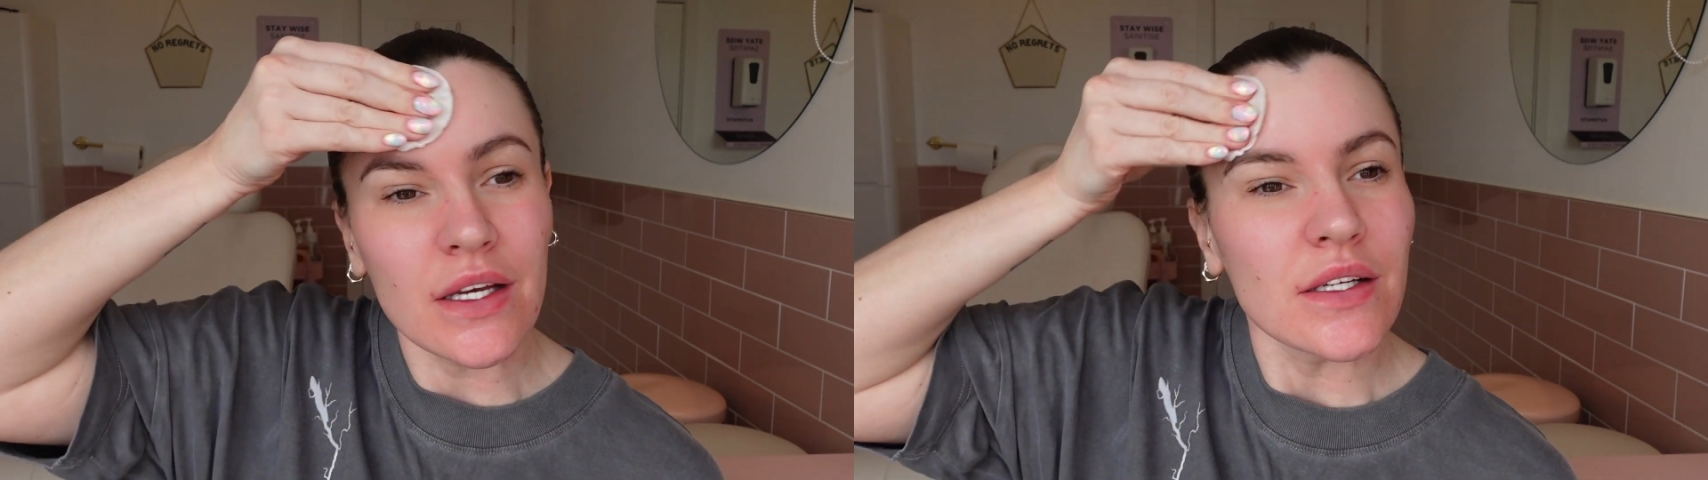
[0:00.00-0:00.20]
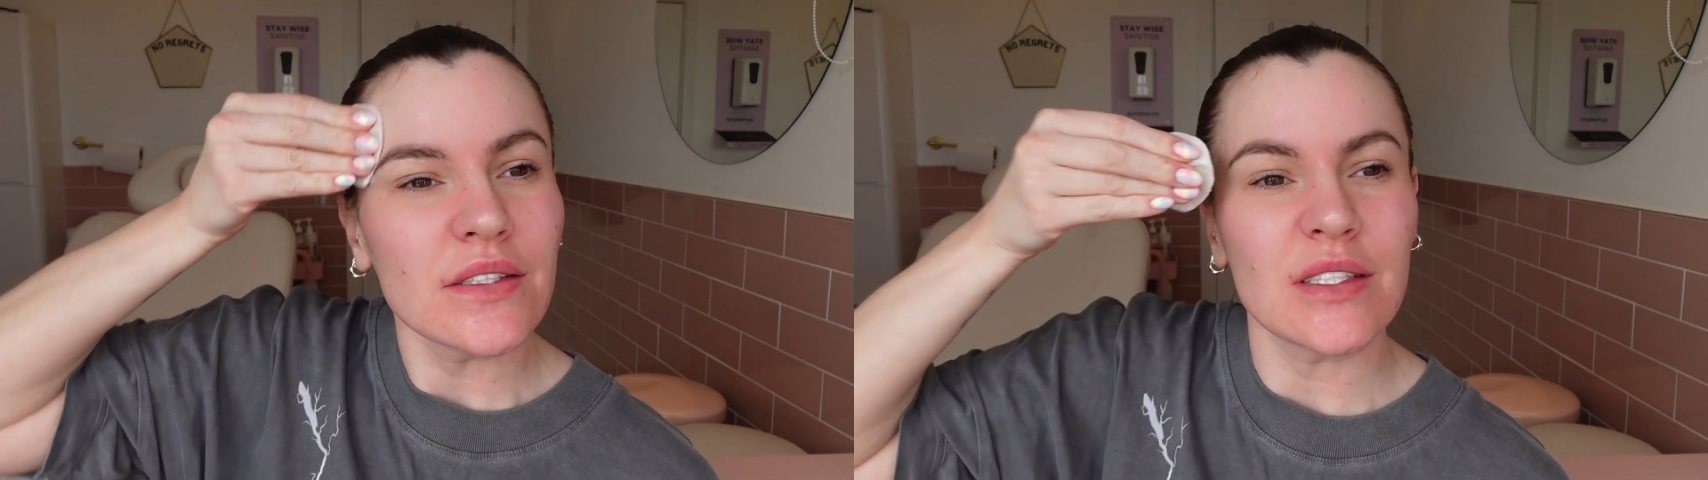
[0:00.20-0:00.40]

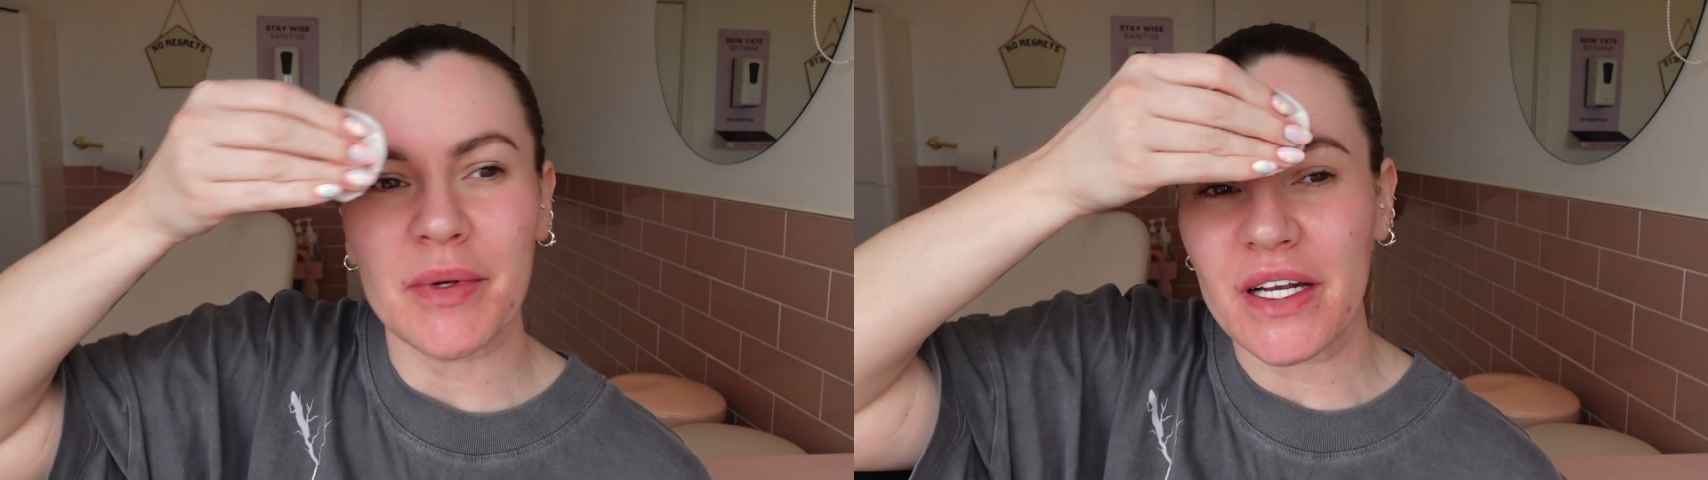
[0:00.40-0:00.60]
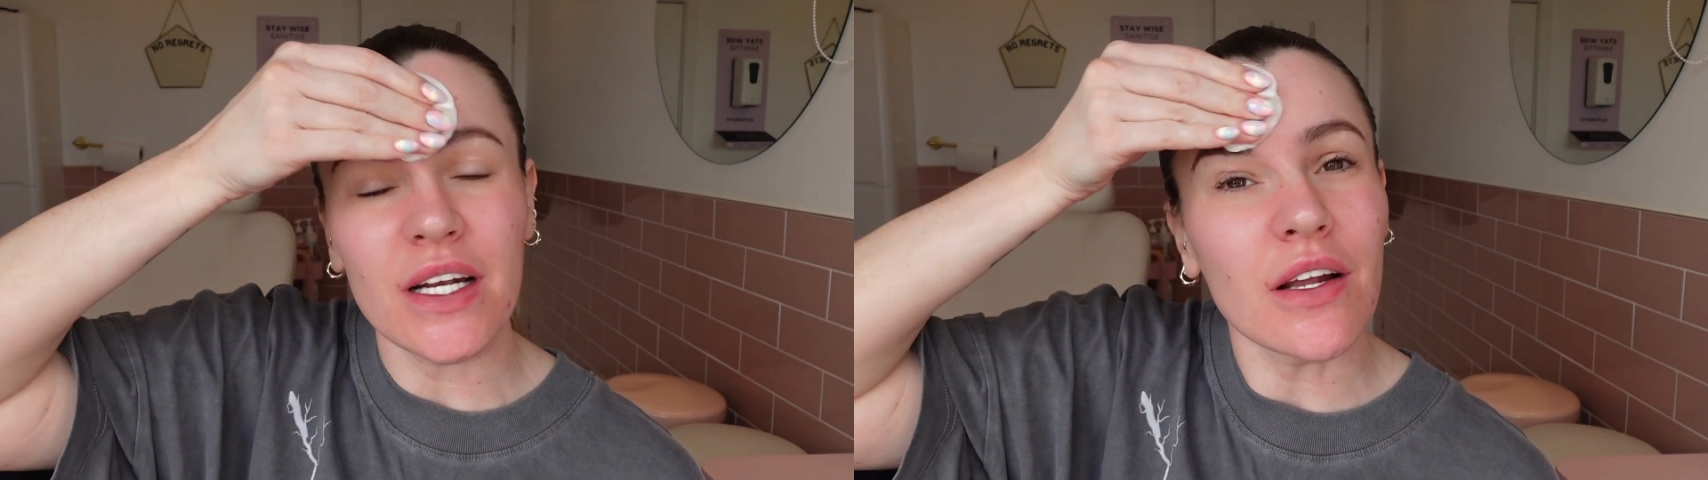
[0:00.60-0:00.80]
It's just
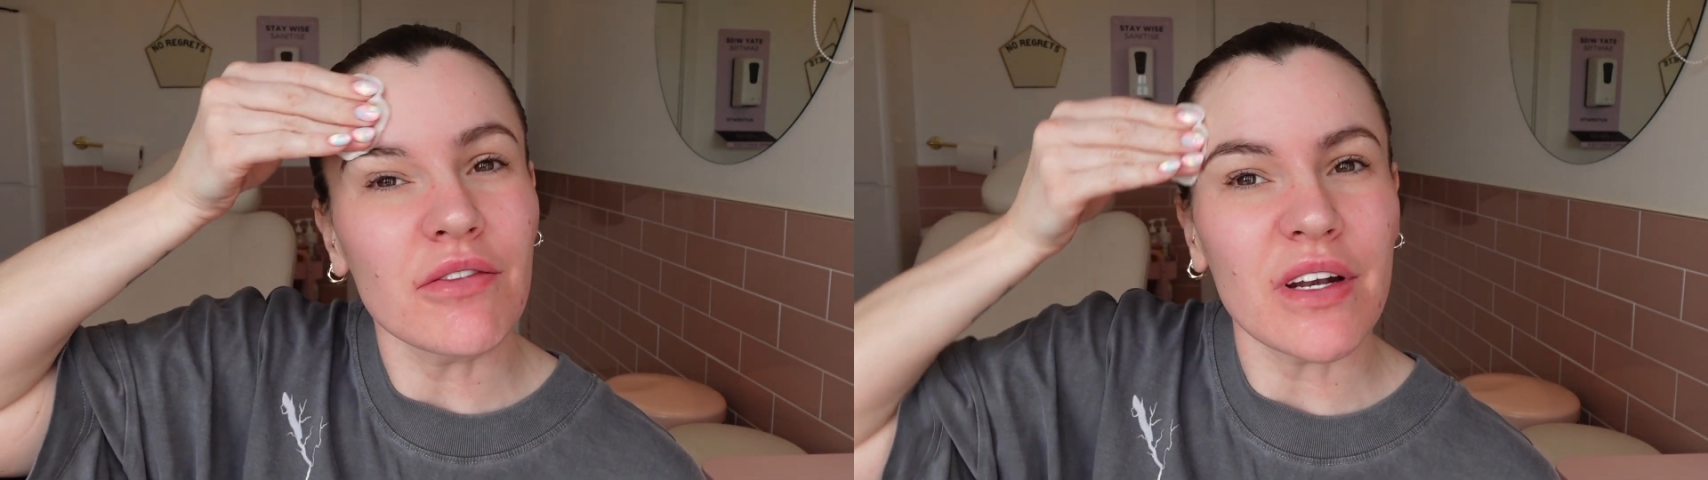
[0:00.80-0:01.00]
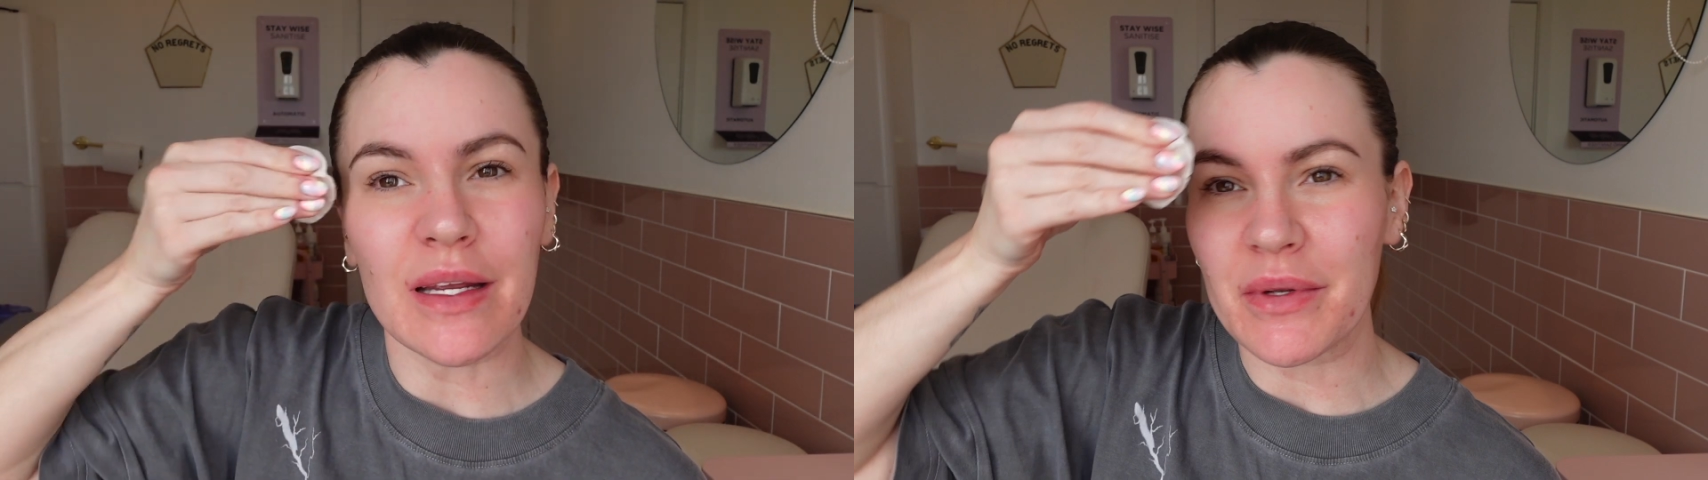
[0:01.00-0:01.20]
been
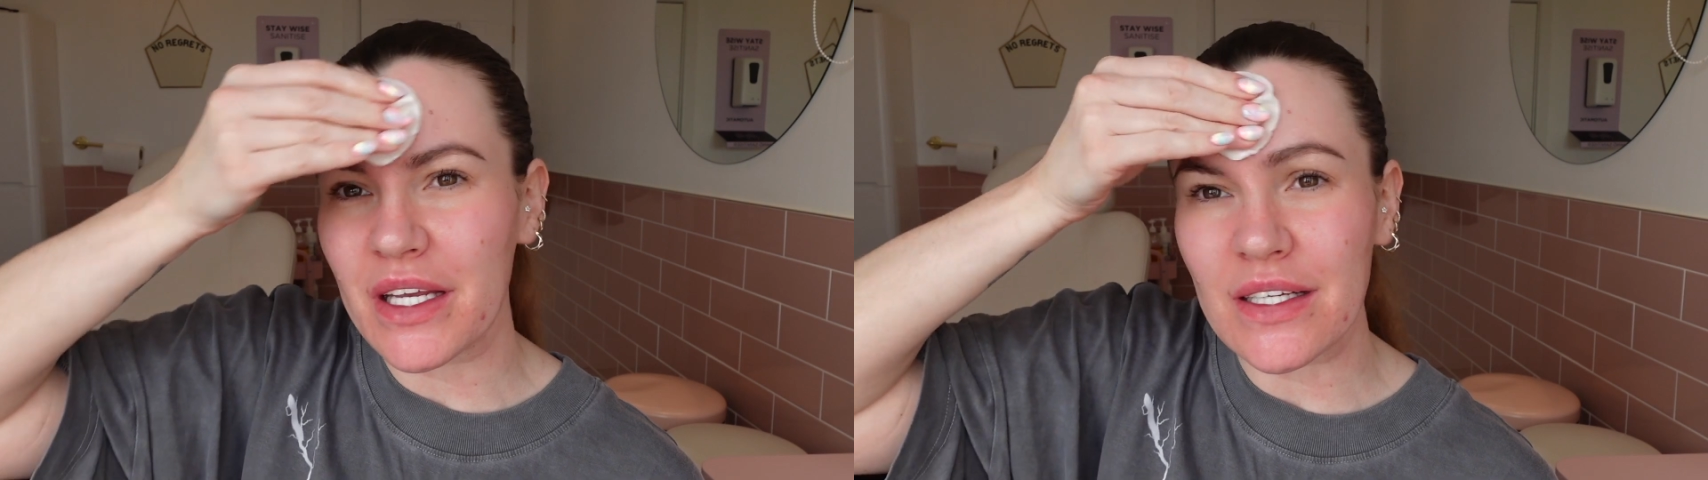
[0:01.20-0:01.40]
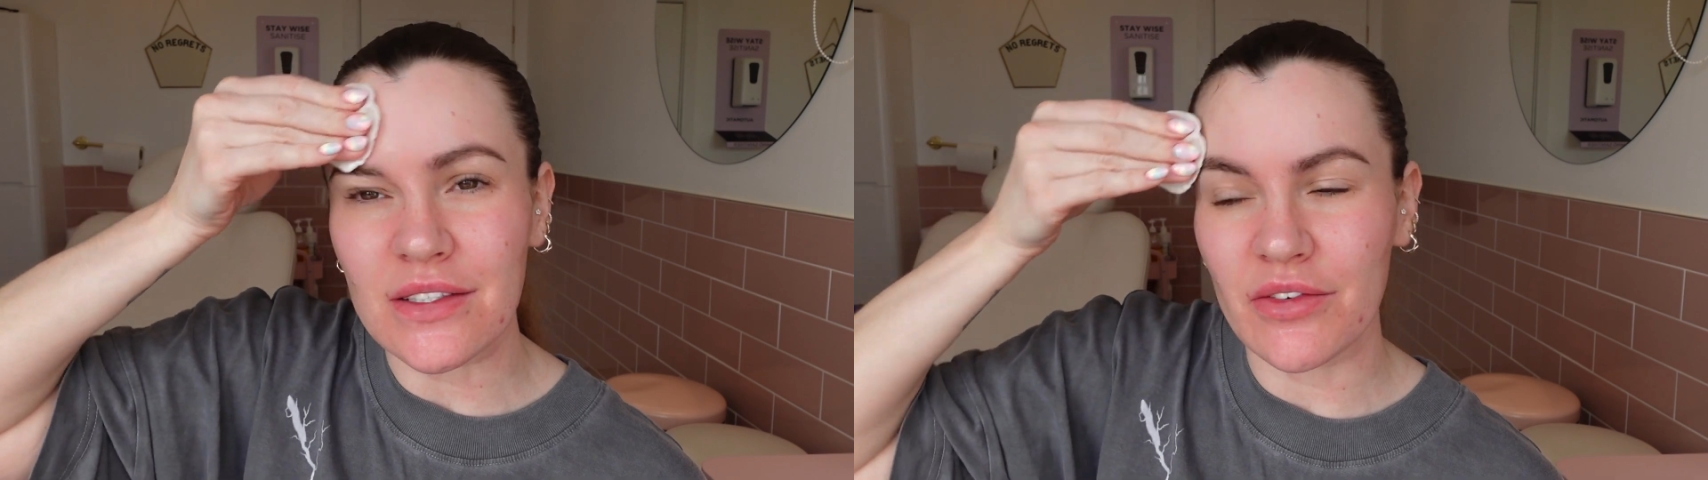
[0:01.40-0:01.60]
lovely because